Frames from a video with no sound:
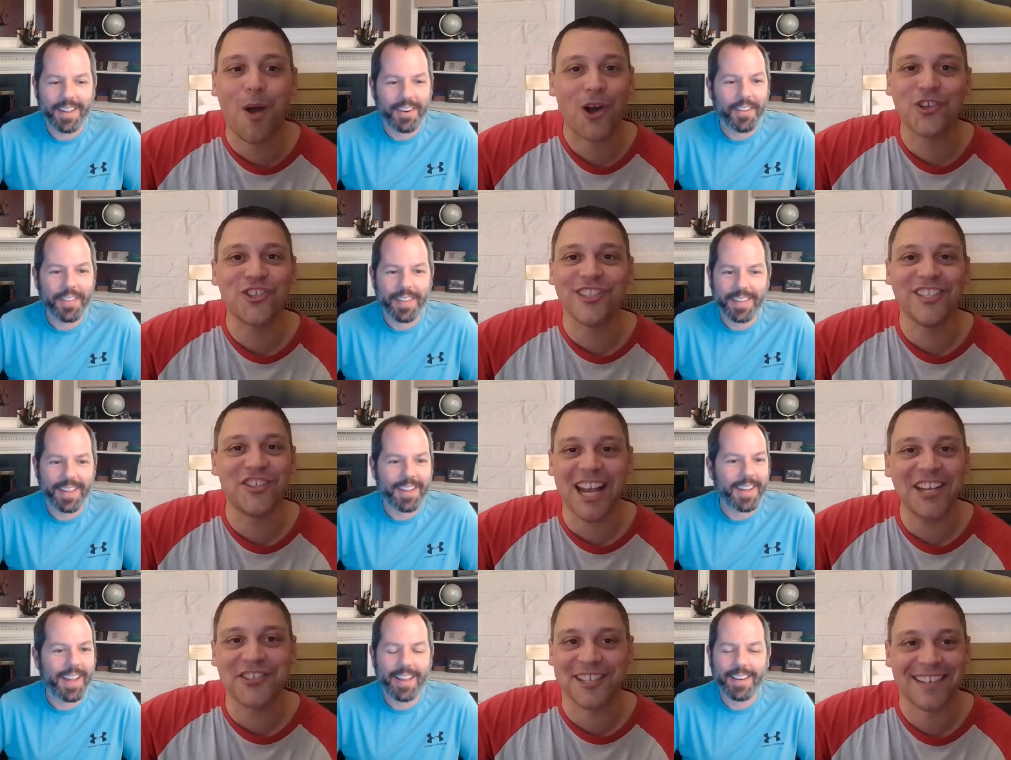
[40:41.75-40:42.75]
Speaker 1: you know parcel
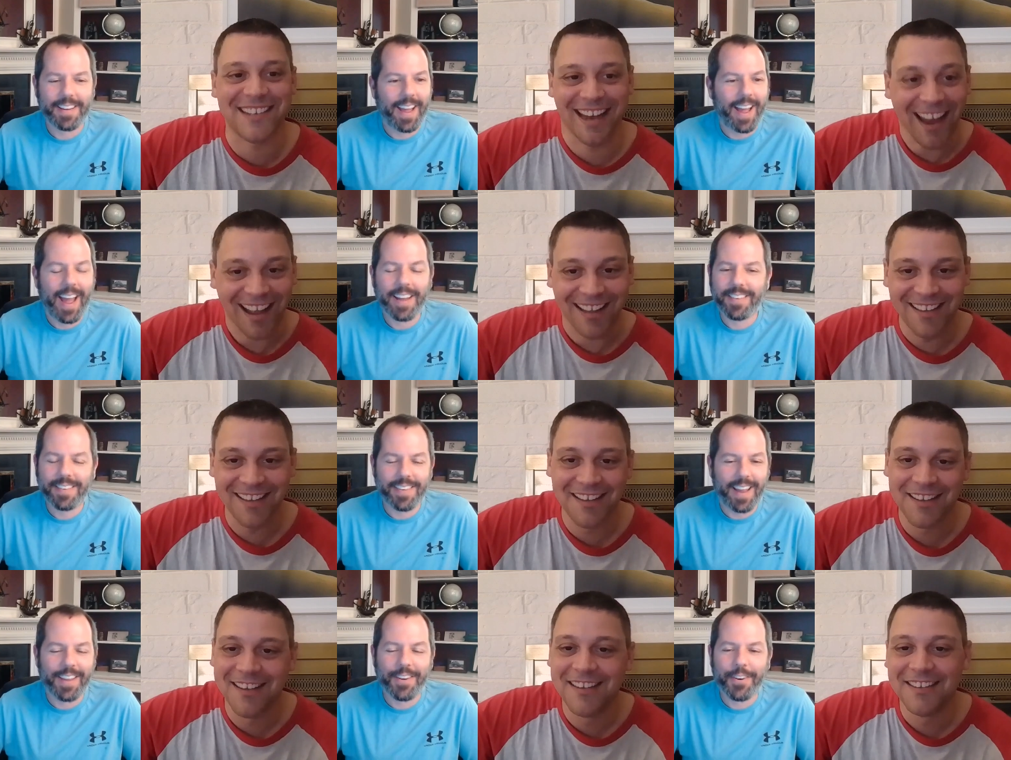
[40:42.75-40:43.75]
injection. I, yeah. I,
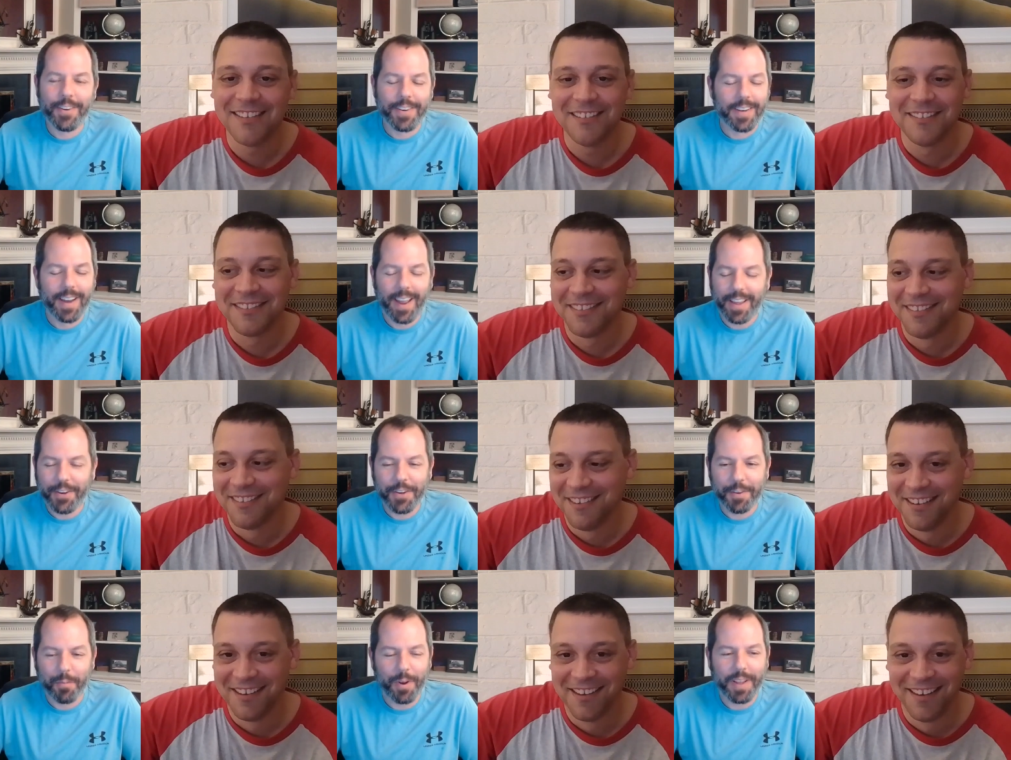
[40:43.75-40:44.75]
just I couldn't
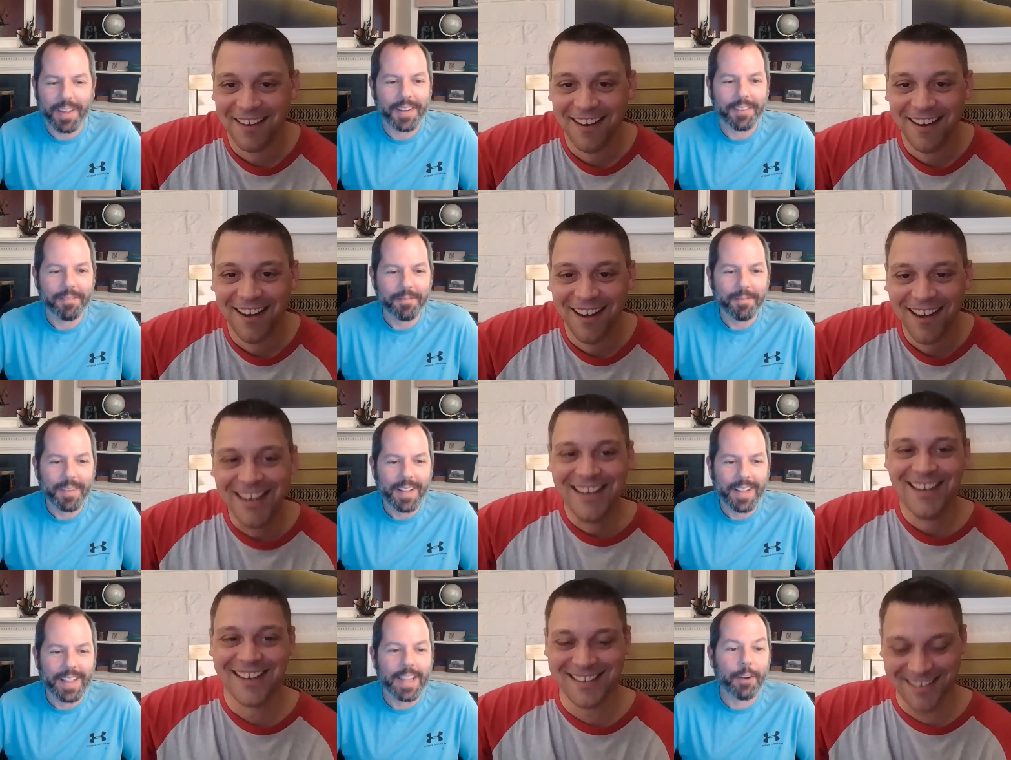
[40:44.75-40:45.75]
I couldn't break in.
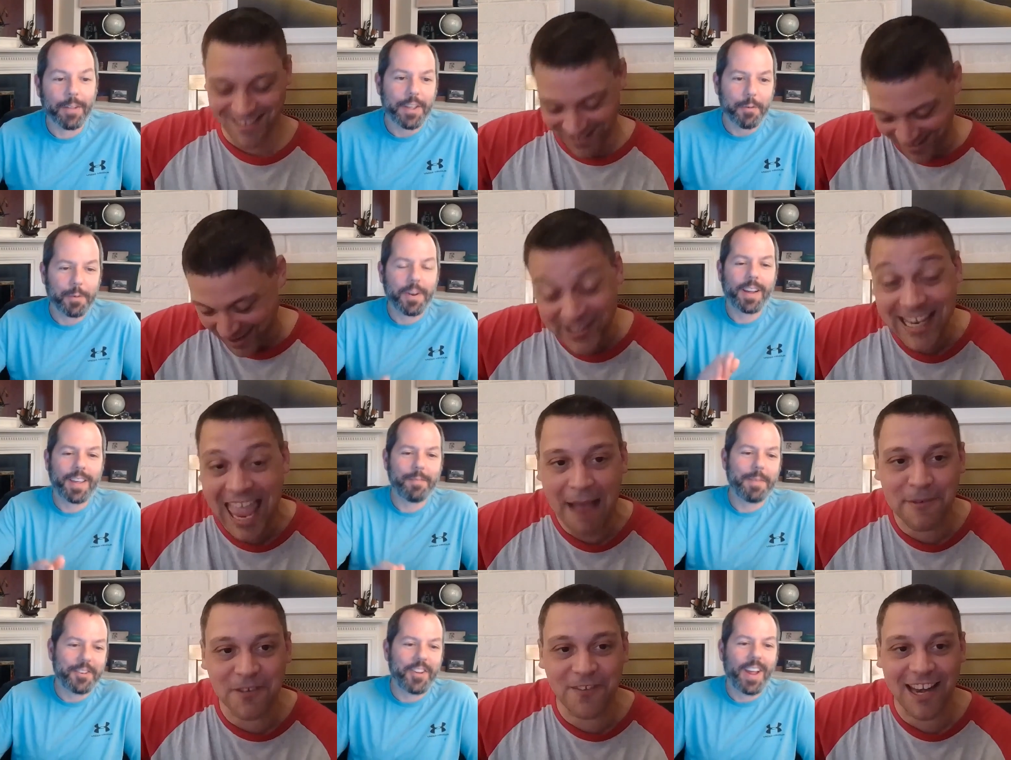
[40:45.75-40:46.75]
Literally, you would
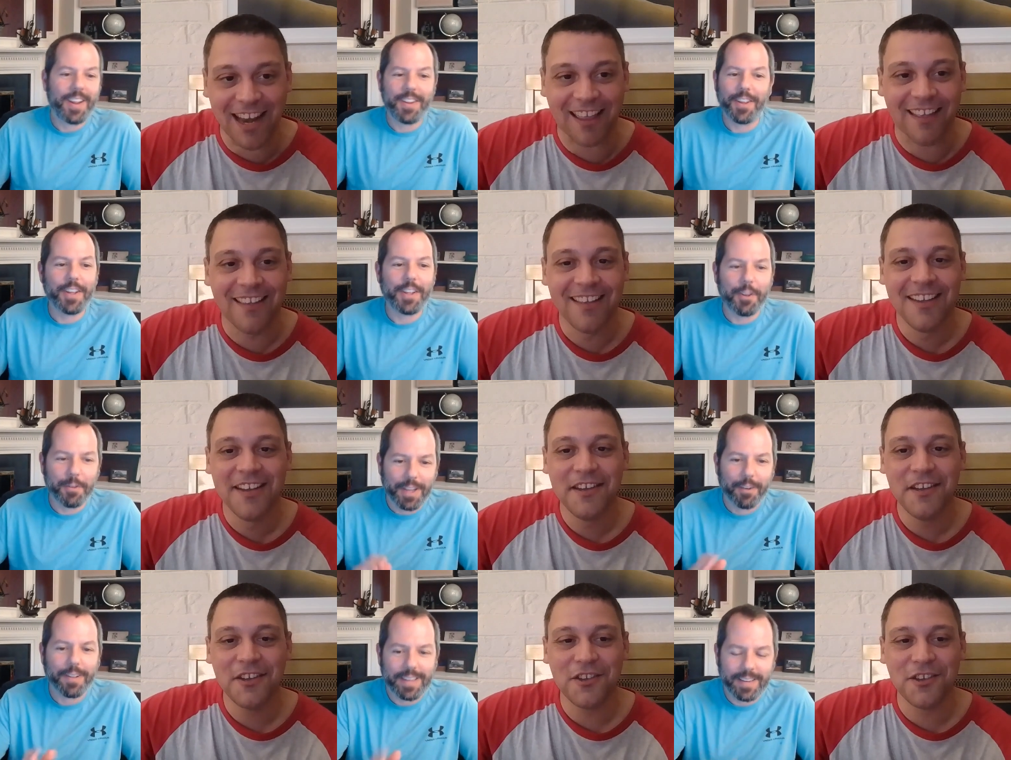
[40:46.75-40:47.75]
not give me a
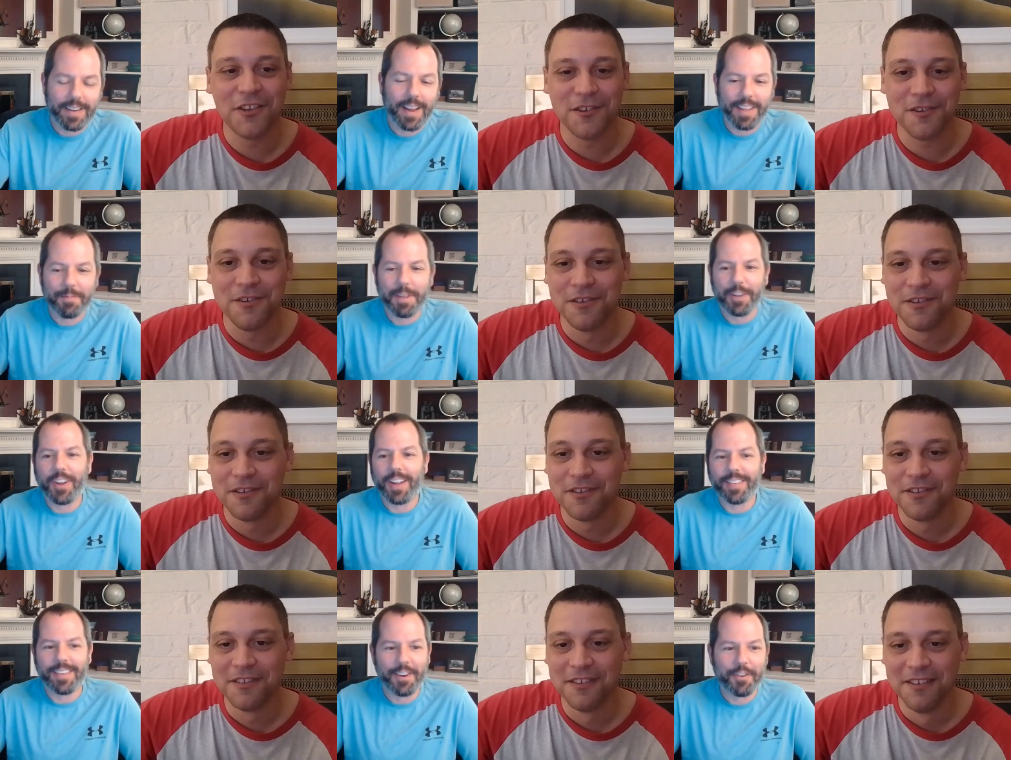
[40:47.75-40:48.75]
You literally did not give me a
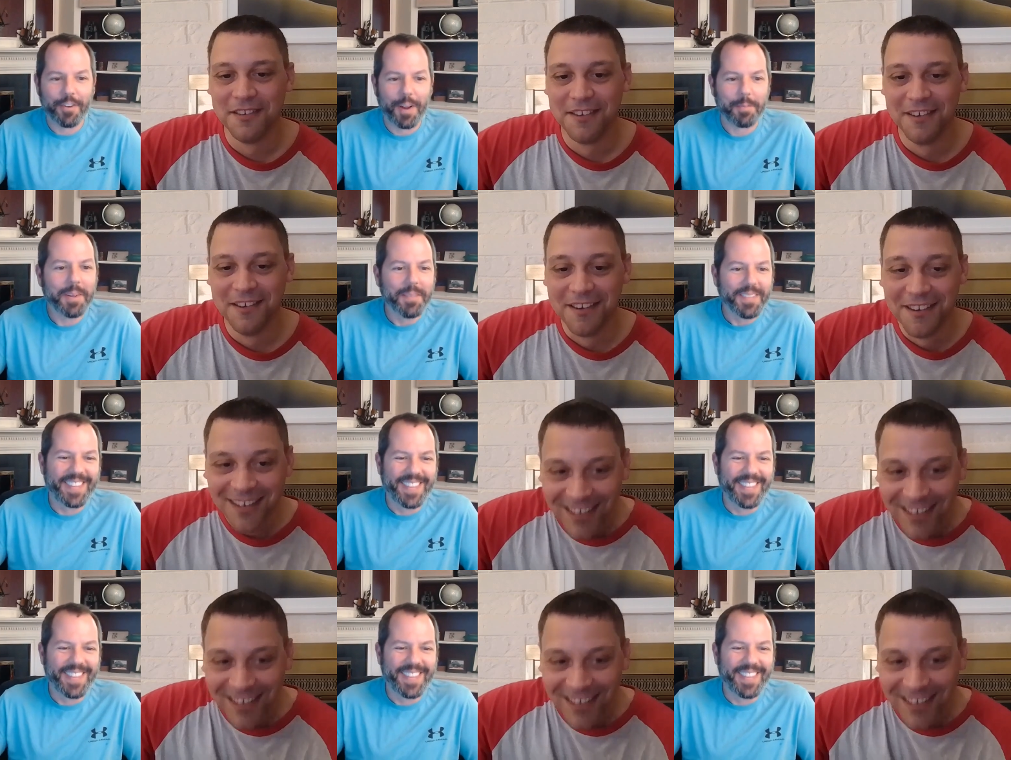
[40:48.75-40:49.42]
chance to interrupt.